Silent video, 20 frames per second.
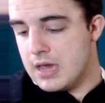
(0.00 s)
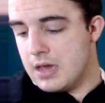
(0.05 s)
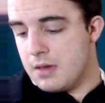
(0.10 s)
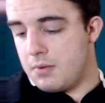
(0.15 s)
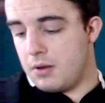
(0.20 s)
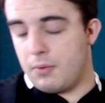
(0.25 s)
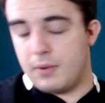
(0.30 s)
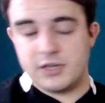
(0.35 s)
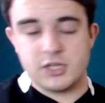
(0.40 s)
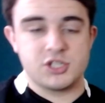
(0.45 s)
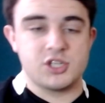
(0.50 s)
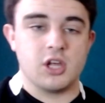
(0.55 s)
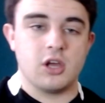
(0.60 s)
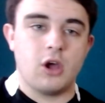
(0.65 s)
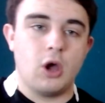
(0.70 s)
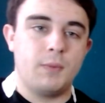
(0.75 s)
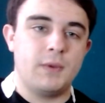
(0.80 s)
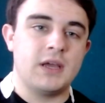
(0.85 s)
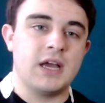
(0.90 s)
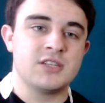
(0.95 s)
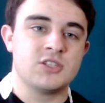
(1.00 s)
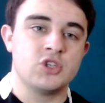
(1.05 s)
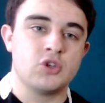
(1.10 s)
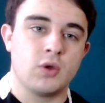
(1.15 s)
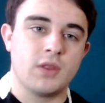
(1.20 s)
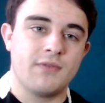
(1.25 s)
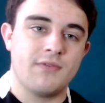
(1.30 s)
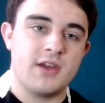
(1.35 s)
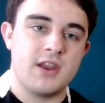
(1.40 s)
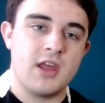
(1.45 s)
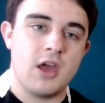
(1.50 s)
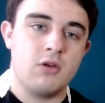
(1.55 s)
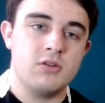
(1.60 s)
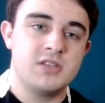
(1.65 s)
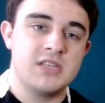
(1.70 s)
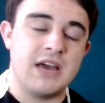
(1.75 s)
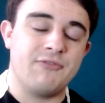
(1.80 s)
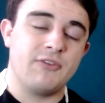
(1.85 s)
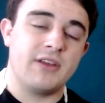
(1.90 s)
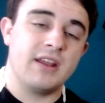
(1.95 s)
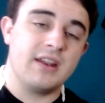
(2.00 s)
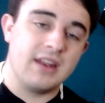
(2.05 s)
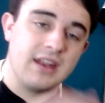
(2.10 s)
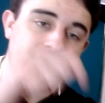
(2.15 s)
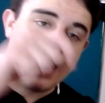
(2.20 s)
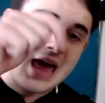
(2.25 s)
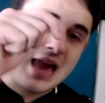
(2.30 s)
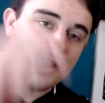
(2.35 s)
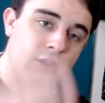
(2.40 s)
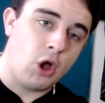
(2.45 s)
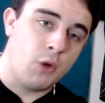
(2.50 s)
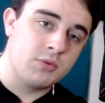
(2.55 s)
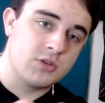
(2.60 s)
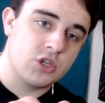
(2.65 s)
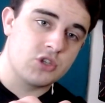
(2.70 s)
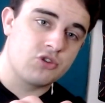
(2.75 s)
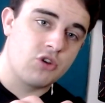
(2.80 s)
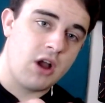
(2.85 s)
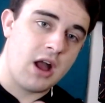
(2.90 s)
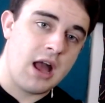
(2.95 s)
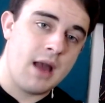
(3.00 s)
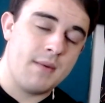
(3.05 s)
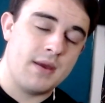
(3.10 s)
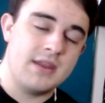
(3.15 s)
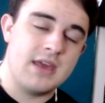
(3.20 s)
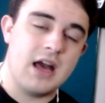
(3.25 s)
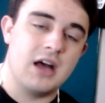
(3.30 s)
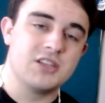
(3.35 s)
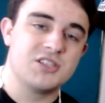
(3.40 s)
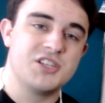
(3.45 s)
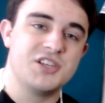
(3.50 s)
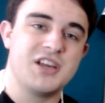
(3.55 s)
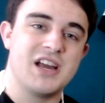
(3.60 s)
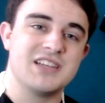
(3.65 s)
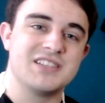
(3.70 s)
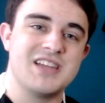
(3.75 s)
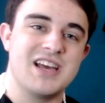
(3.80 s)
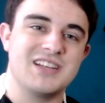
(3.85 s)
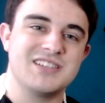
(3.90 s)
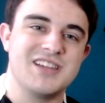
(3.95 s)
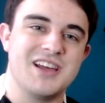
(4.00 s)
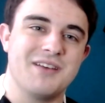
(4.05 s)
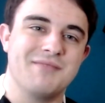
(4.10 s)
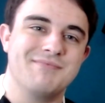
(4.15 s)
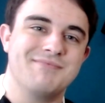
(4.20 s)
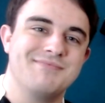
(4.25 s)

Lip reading: But anyway, just hope you guys enjoyed the video. Definitely like, comment, subscribe, and yeah, I'll see you guys next time.